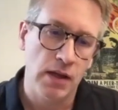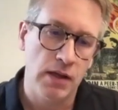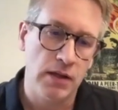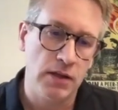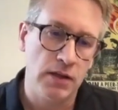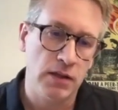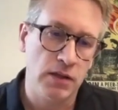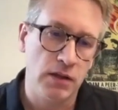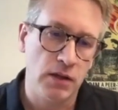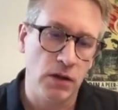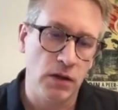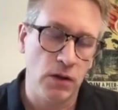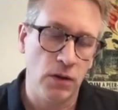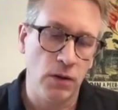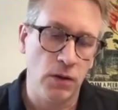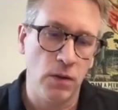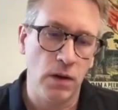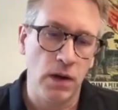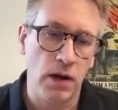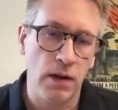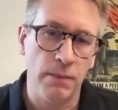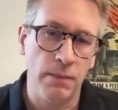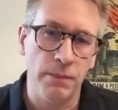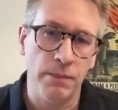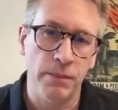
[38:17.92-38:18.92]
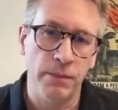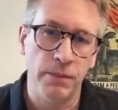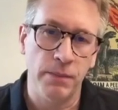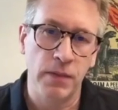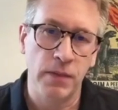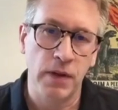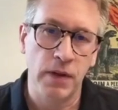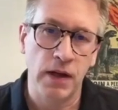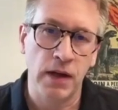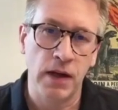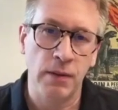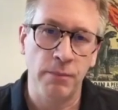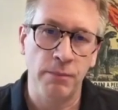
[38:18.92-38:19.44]
so um,
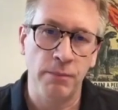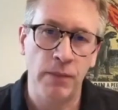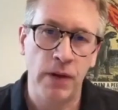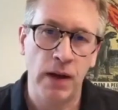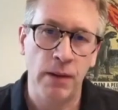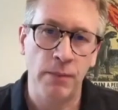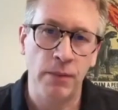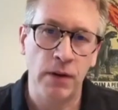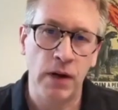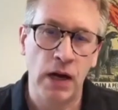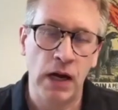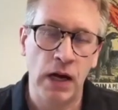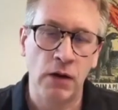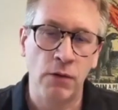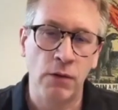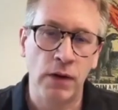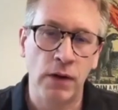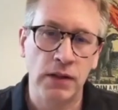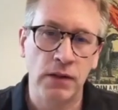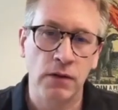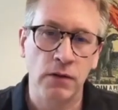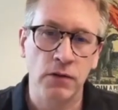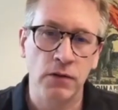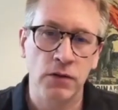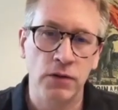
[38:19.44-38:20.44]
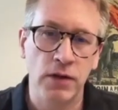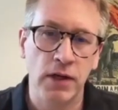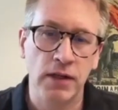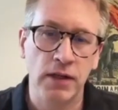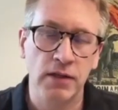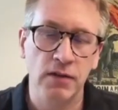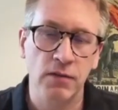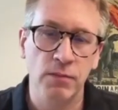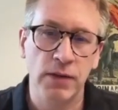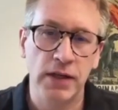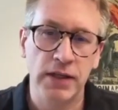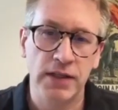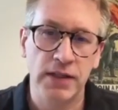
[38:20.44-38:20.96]
I'm, I'm, quite
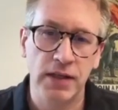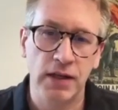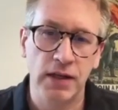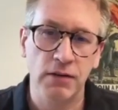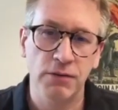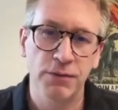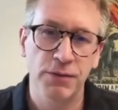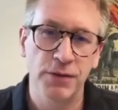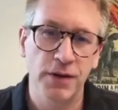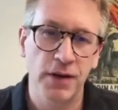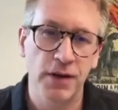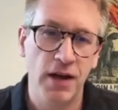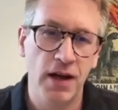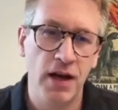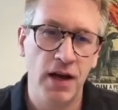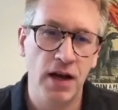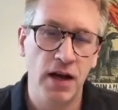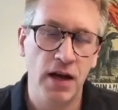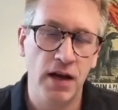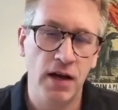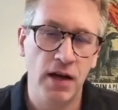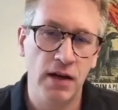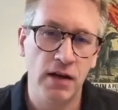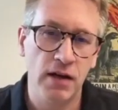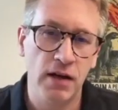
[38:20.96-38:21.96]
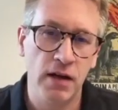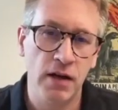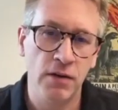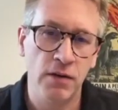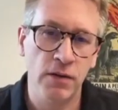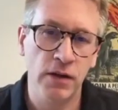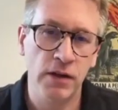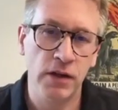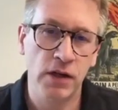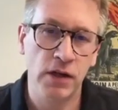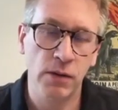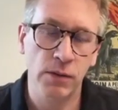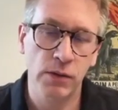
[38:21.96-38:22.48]
constructive myself uh,
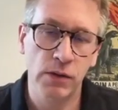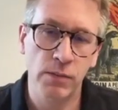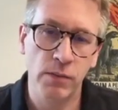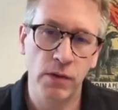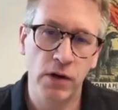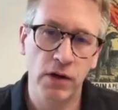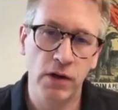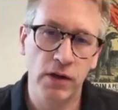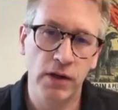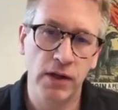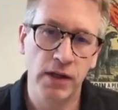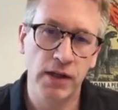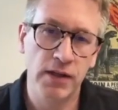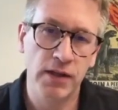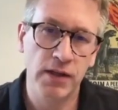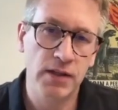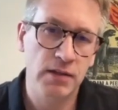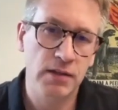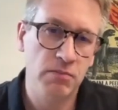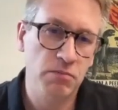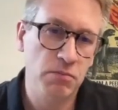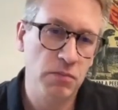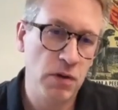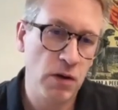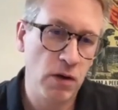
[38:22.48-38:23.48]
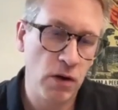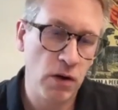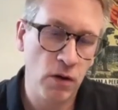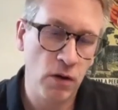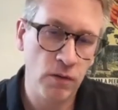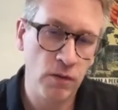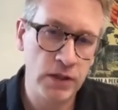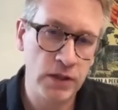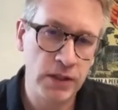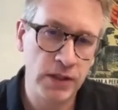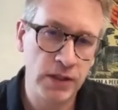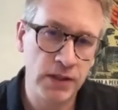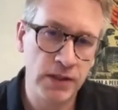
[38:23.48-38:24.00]
around the crypto markets.
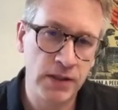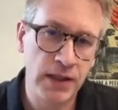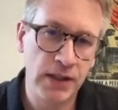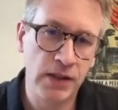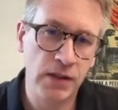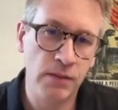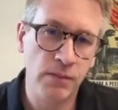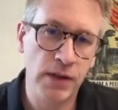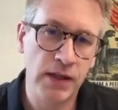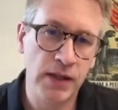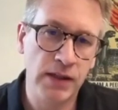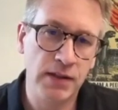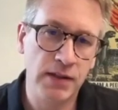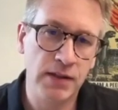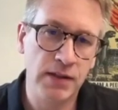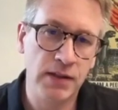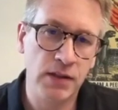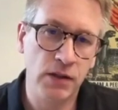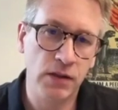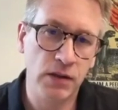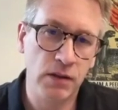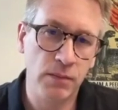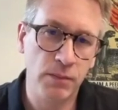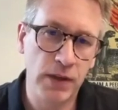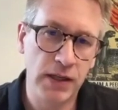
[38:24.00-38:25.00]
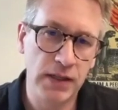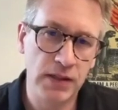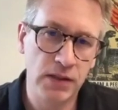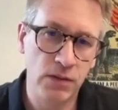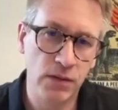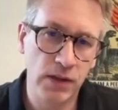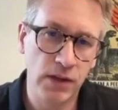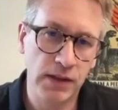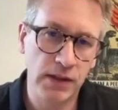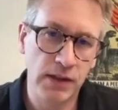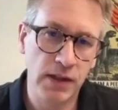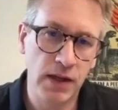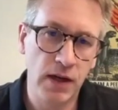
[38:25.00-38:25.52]
Obviously, sentiment is not the best
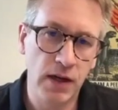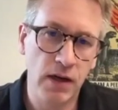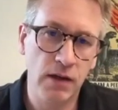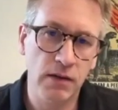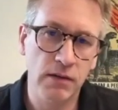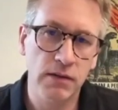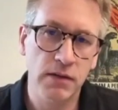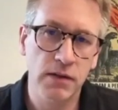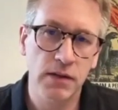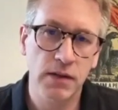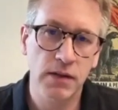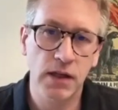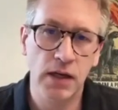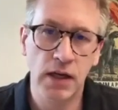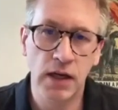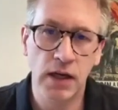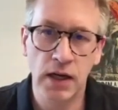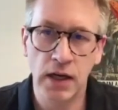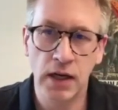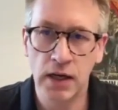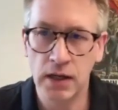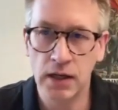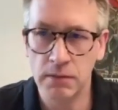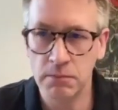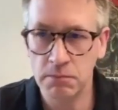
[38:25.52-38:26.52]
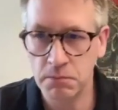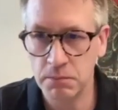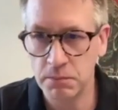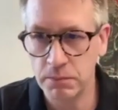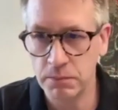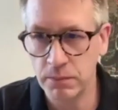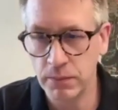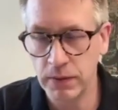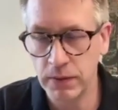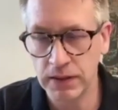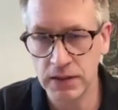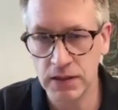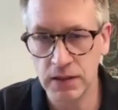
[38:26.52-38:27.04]
right now, um,
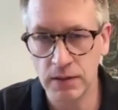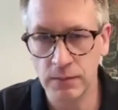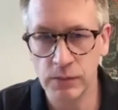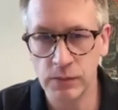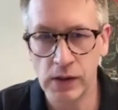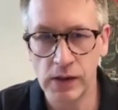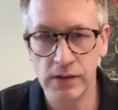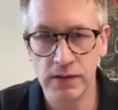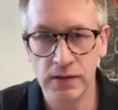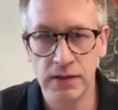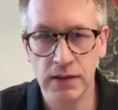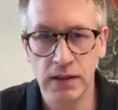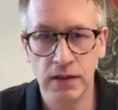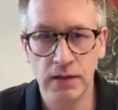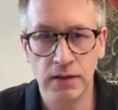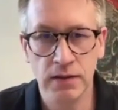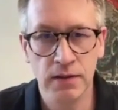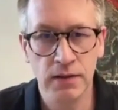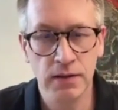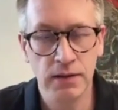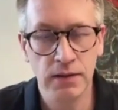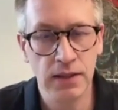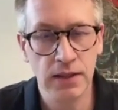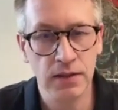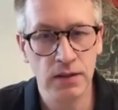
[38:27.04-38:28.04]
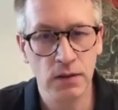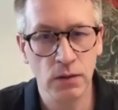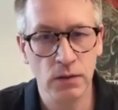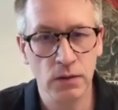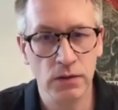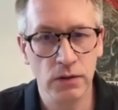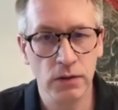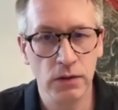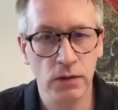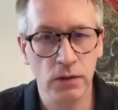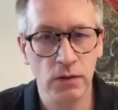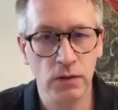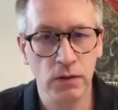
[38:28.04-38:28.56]
but sometimes that is that's
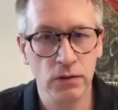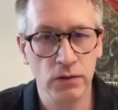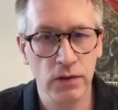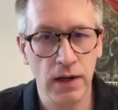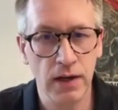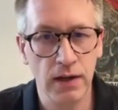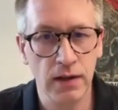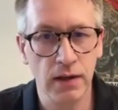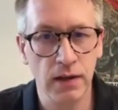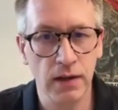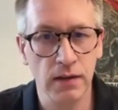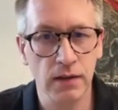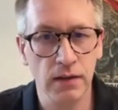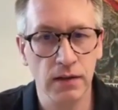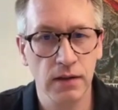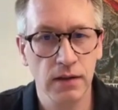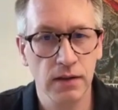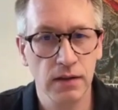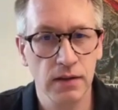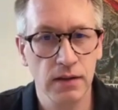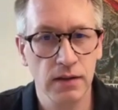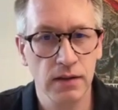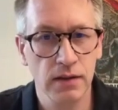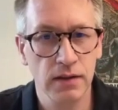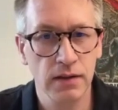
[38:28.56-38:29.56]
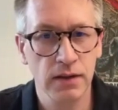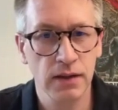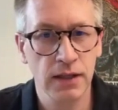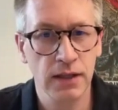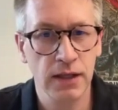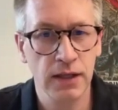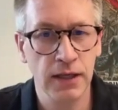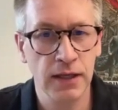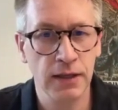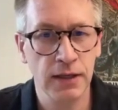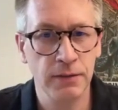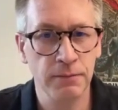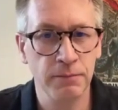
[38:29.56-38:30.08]
also a contrarian
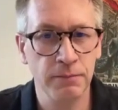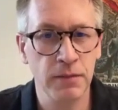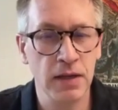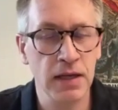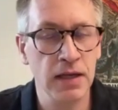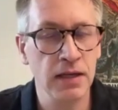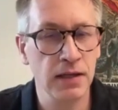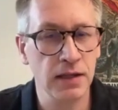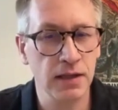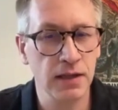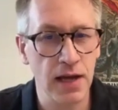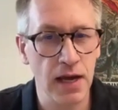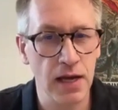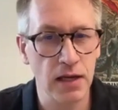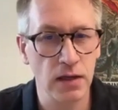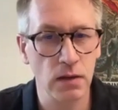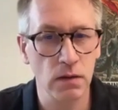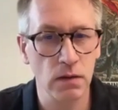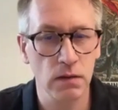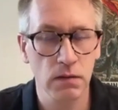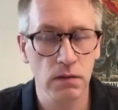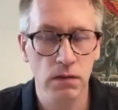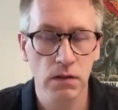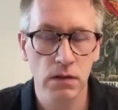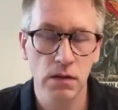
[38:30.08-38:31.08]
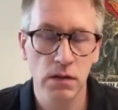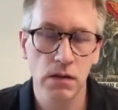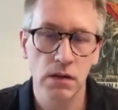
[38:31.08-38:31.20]
um, indicator.